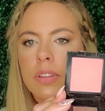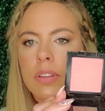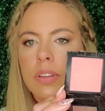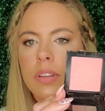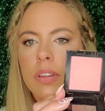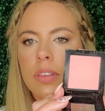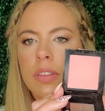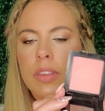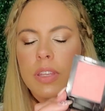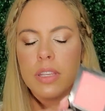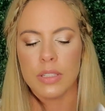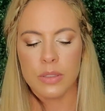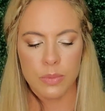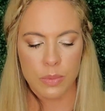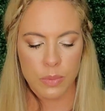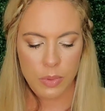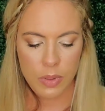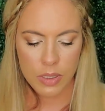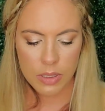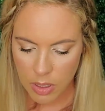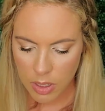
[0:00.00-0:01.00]
this
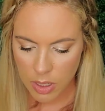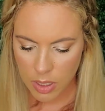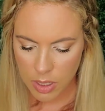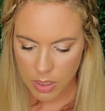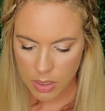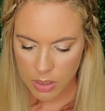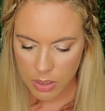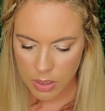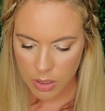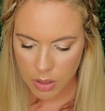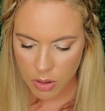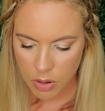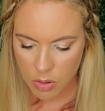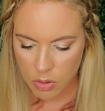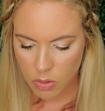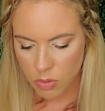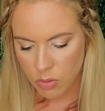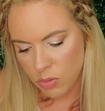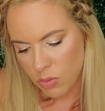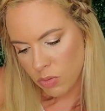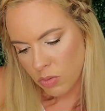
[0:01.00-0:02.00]
one. It is
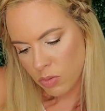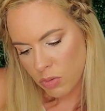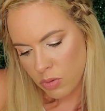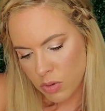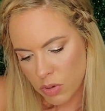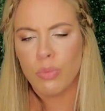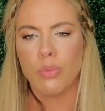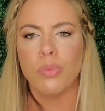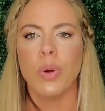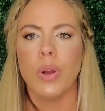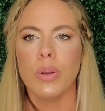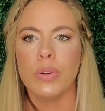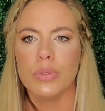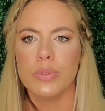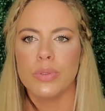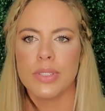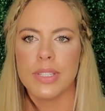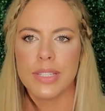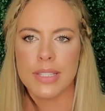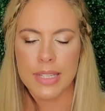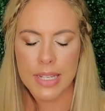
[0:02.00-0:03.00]
called
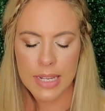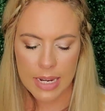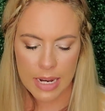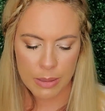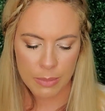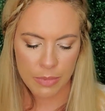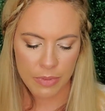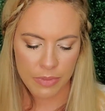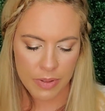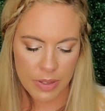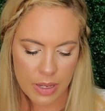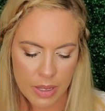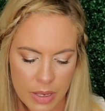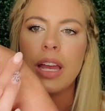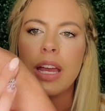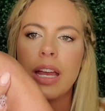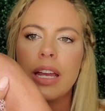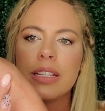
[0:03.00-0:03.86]
Rose is the name of it.